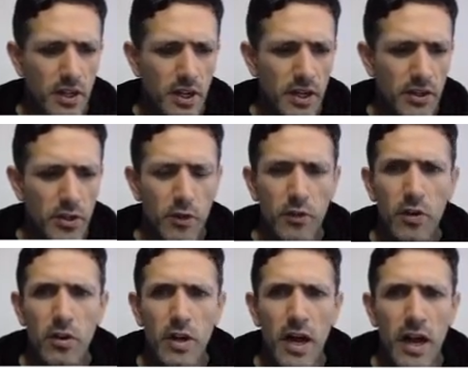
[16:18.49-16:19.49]

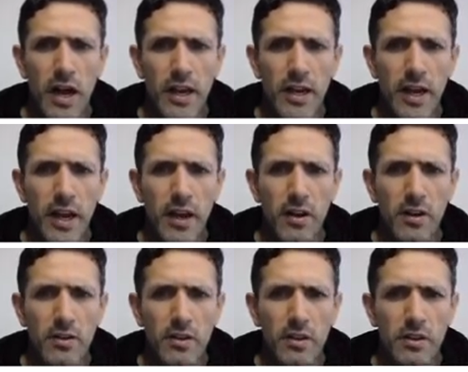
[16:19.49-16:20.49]
interval
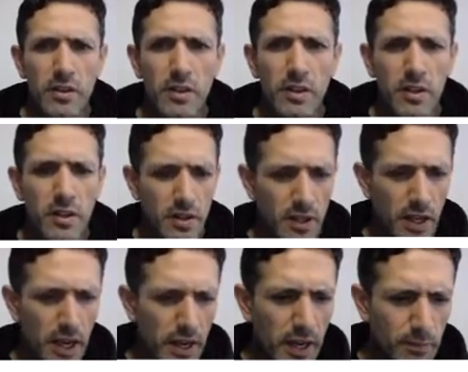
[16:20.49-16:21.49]
IL.
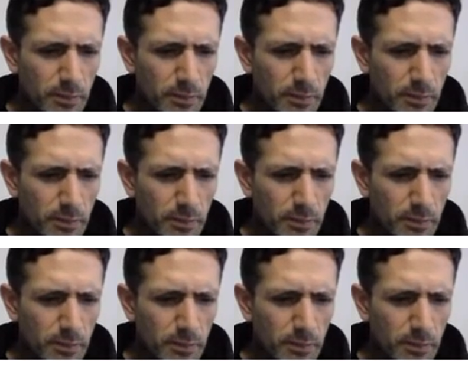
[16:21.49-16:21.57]
Okay.